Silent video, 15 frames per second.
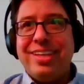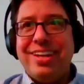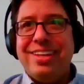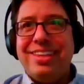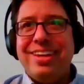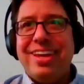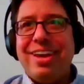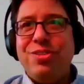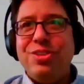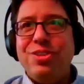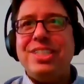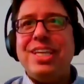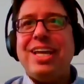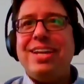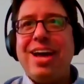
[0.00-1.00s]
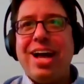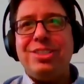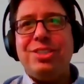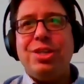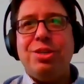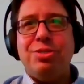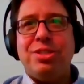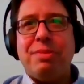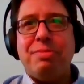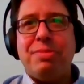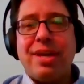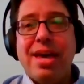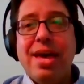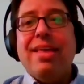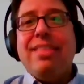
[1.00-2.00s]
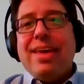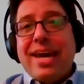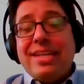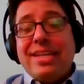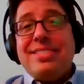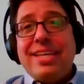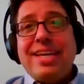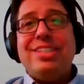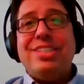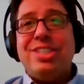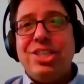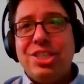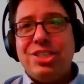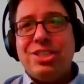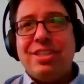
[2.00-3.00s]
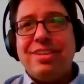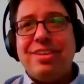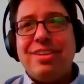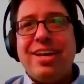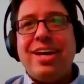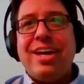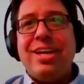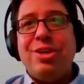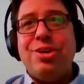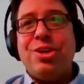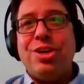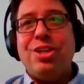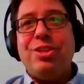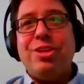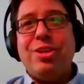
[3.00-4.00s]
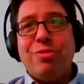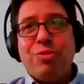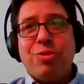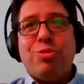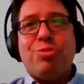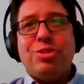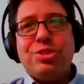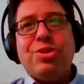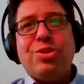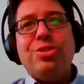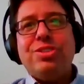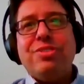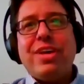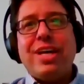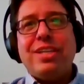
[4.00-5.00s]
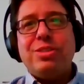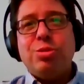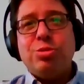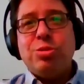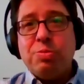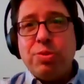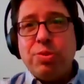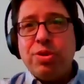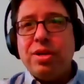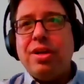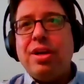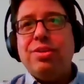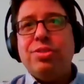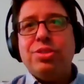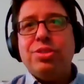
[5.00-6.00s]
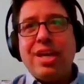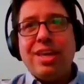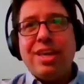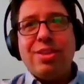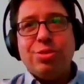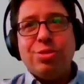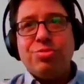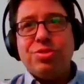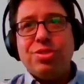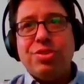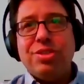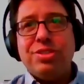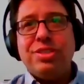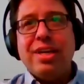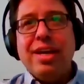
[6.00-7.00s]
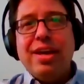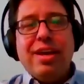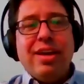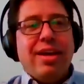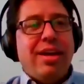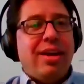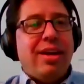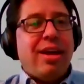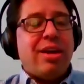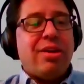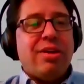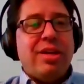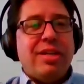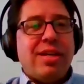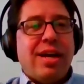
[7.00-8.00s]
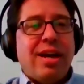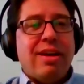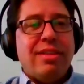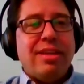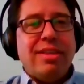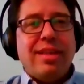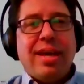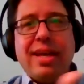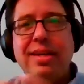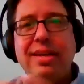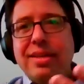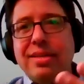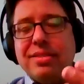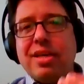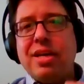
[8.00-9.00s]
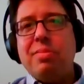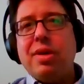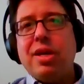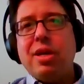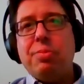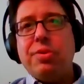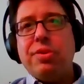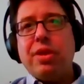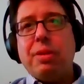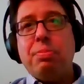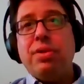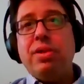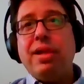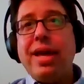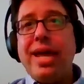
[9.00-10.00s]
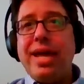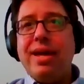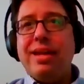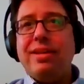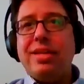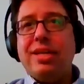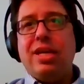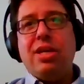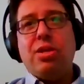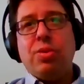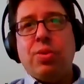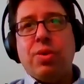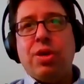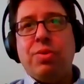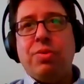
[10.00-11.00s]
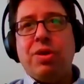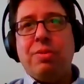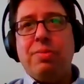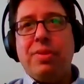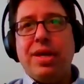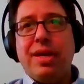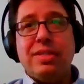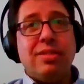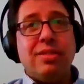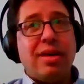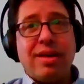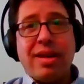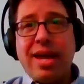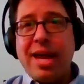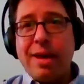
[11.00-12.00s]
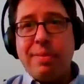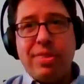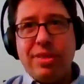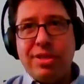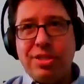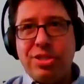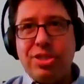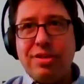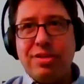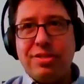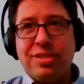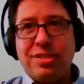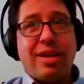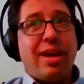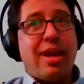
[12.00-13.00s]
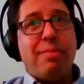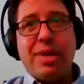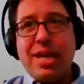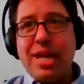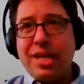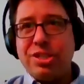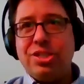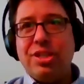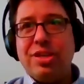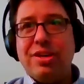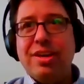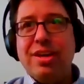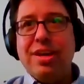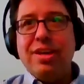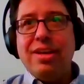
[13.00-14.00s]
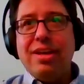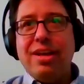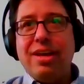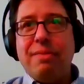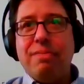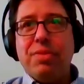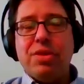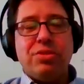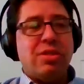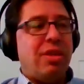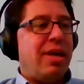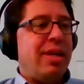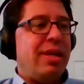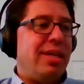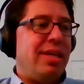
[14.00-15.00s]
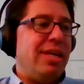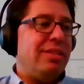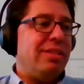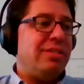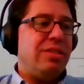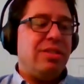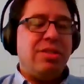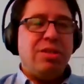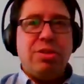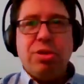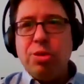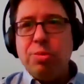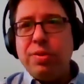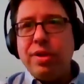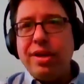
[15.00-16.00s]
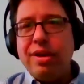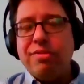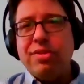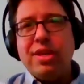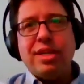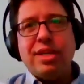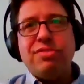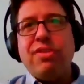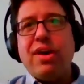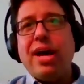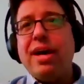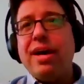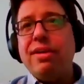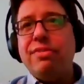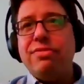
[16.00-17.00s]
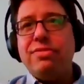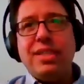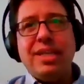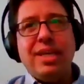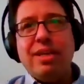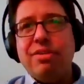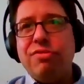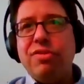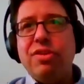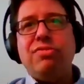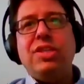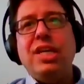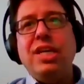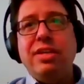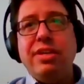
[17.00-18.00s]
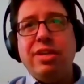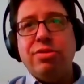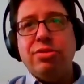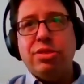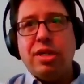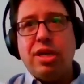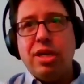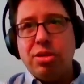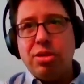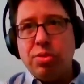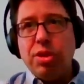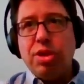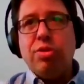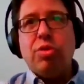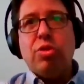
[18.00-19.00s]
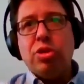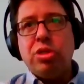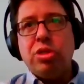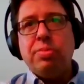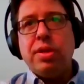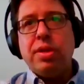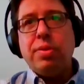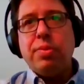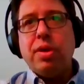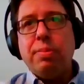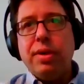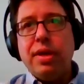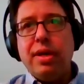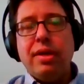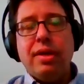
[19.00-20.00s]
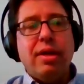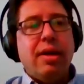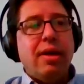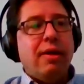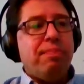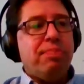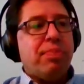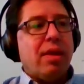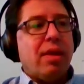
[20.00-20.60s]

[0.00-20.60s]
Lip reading: At the end of the day, if you decide not to do something, that is a decision, and you're going to live with the results of that. So it's important to understand those results. And I agree entirely. The idea is coming up with a plan to get to where you want to be. It's not going to happen this year. It's not going to happen next year. There's a lot of needs. You plan over the next 5, 10, 15 years to get to where you ultimately want to be.